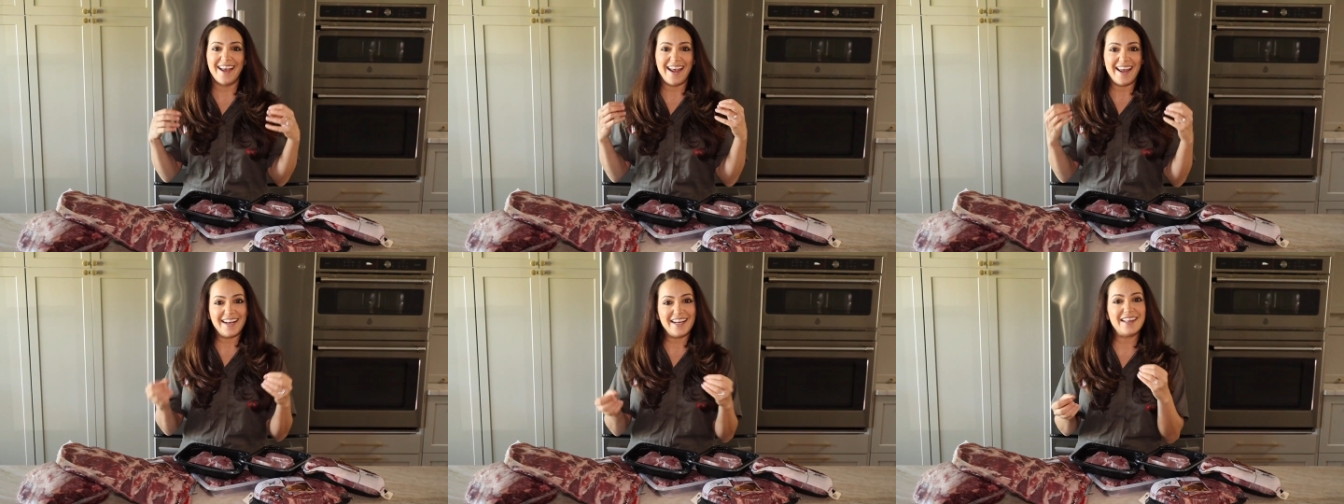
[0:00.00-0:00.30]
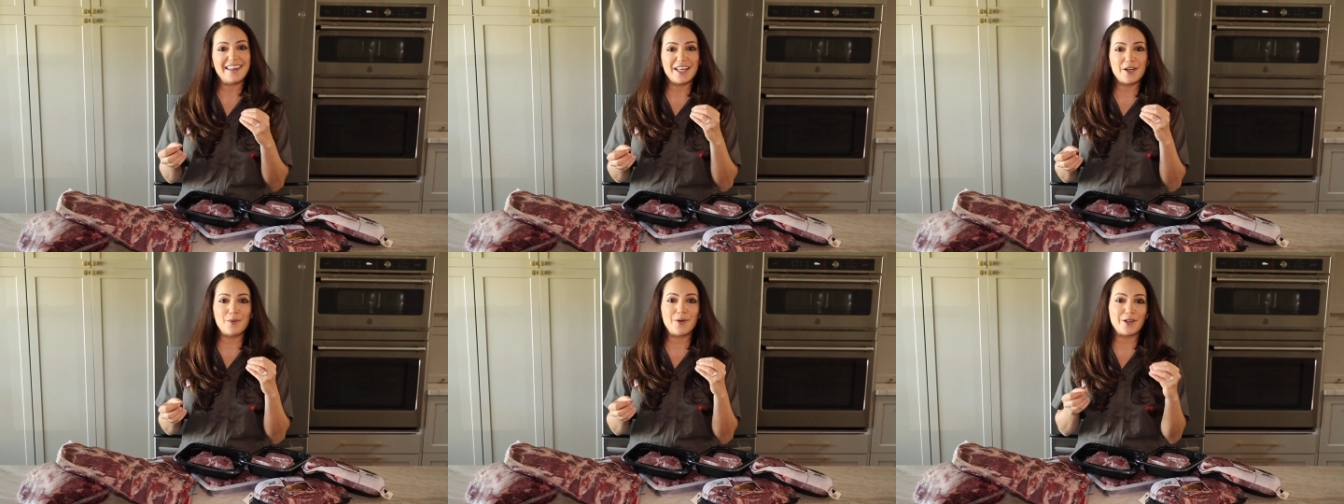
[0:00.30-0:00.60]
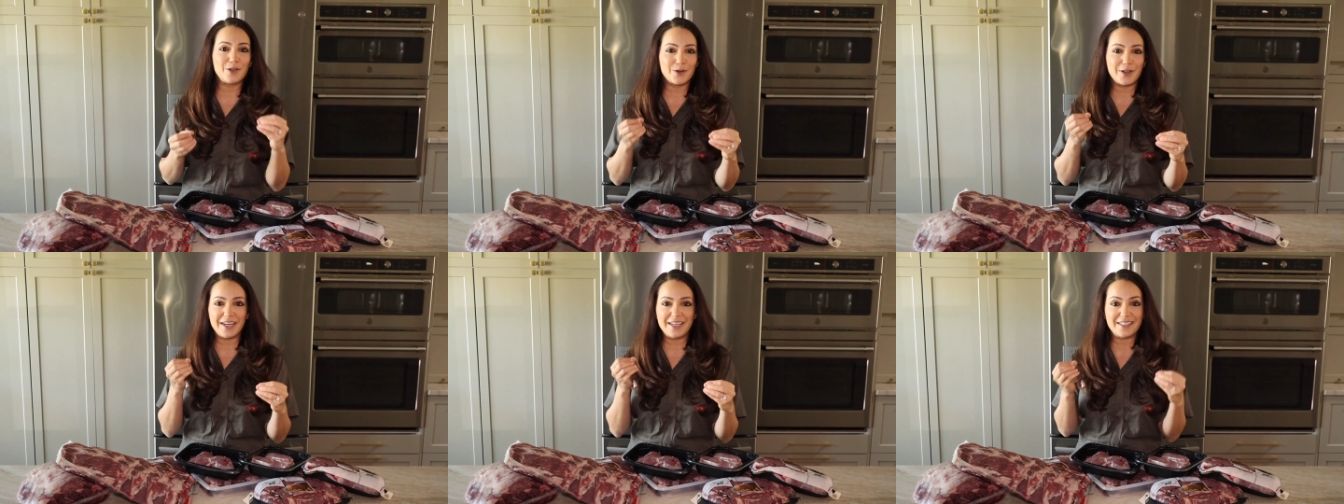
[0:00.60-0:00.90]
anything we're
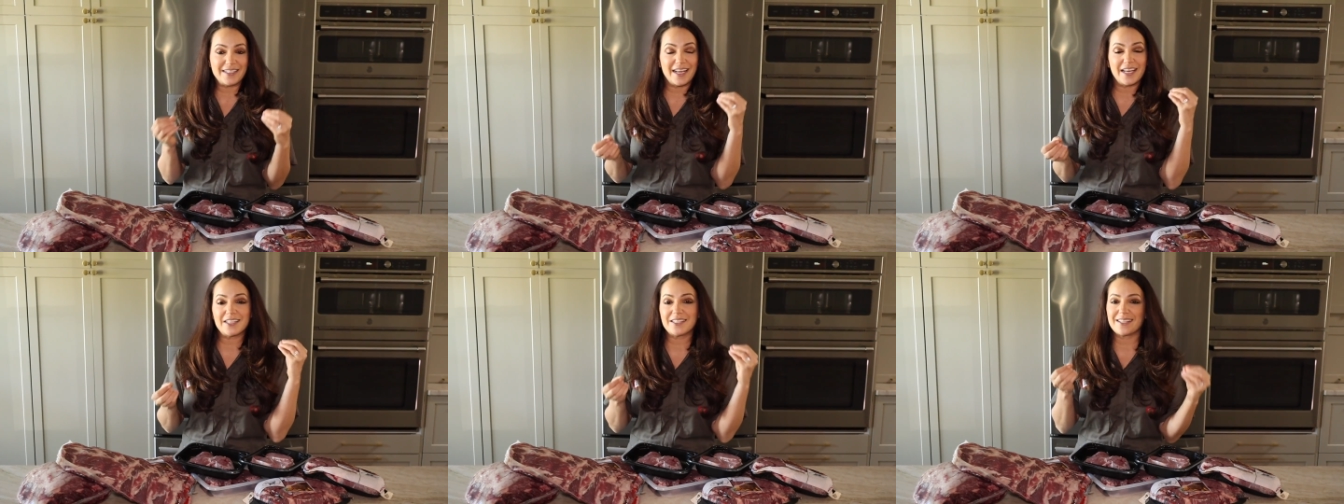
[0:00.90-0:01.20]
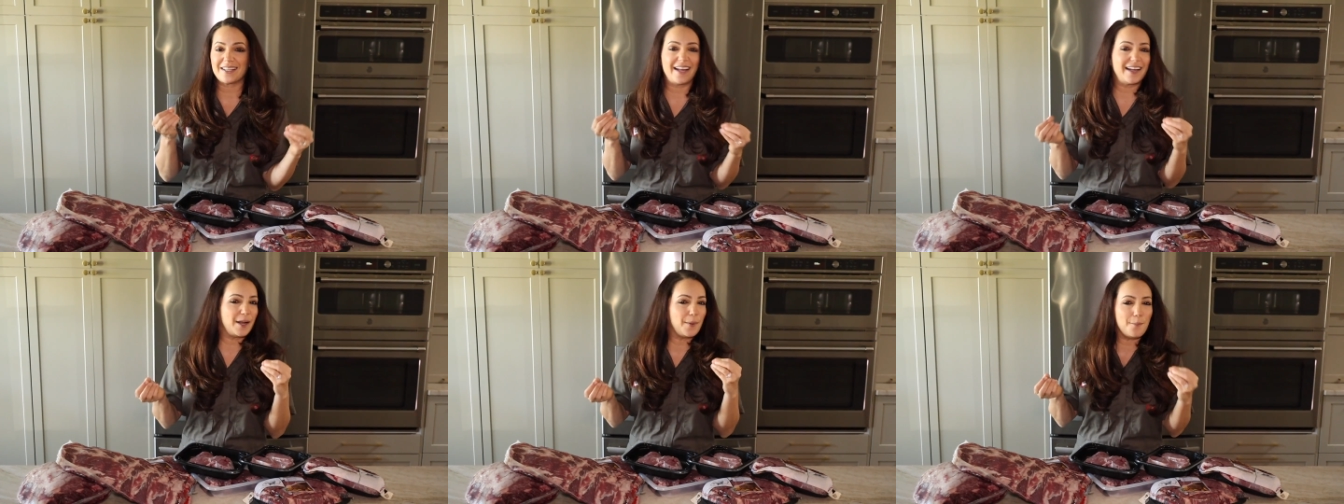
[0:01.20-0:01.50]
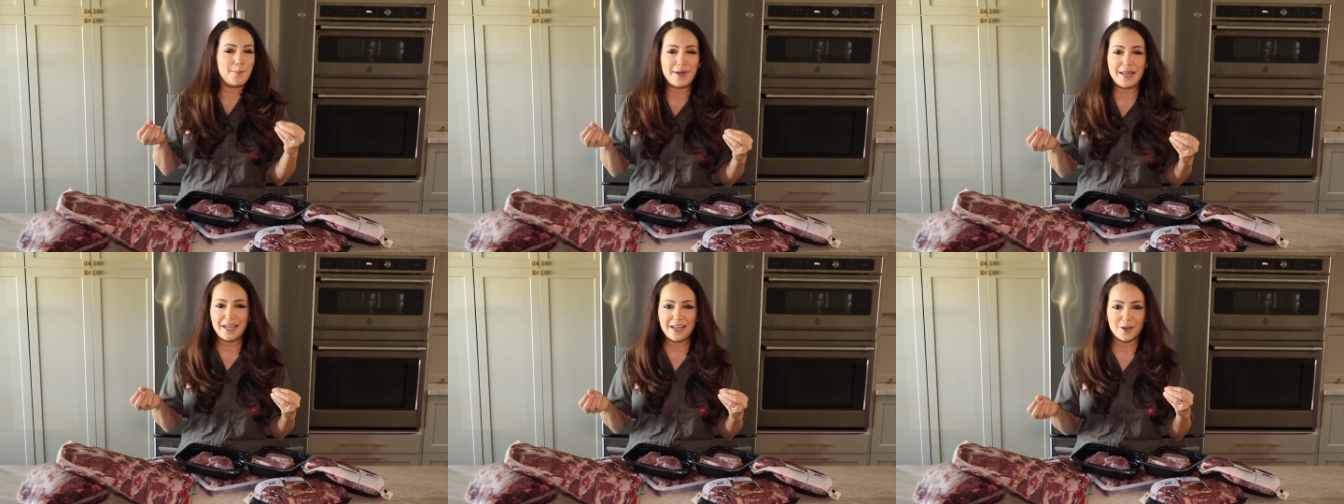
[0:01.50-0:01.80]
looking to get to like a
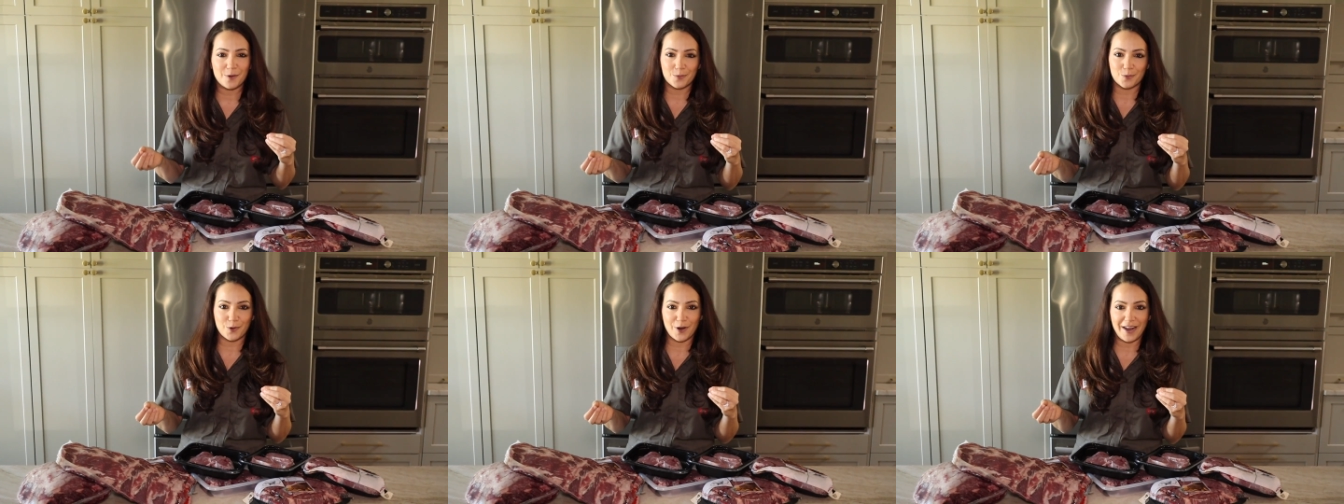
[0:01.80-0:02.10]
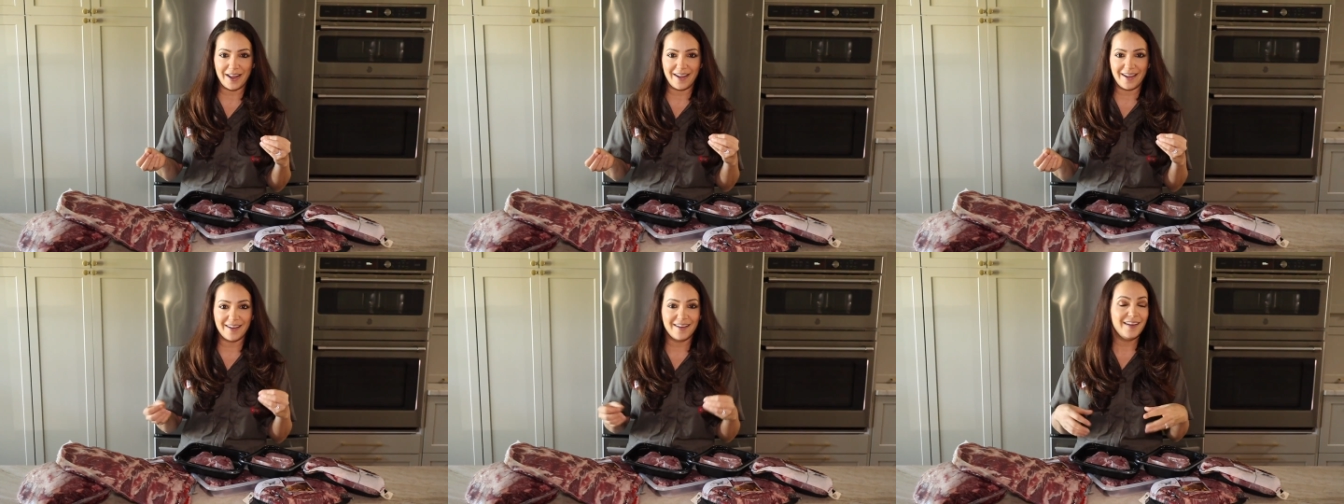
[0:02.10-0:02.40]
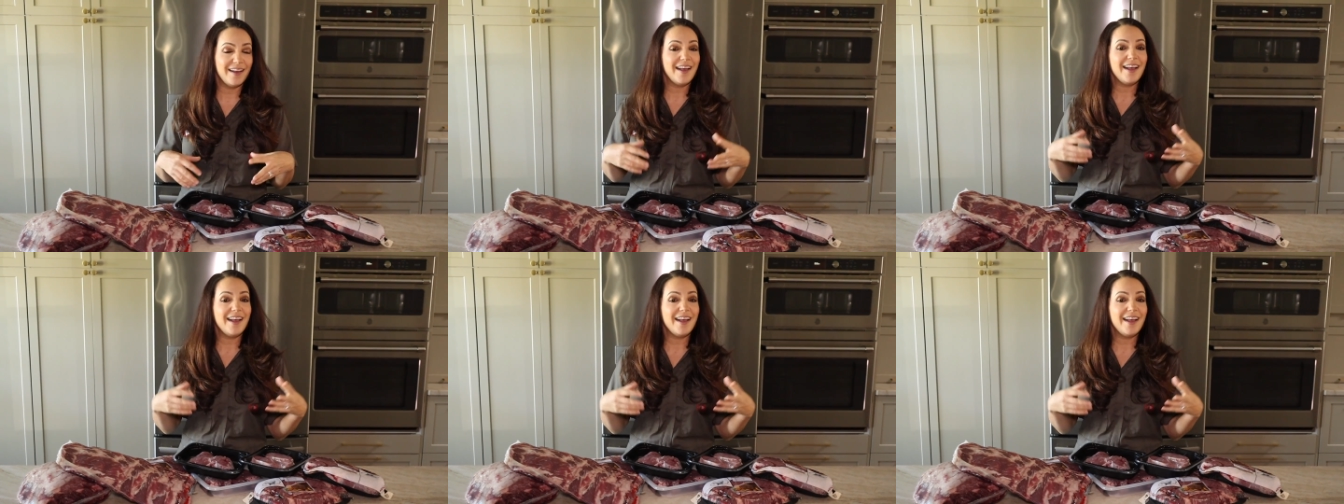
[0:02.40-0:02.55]
medium rare.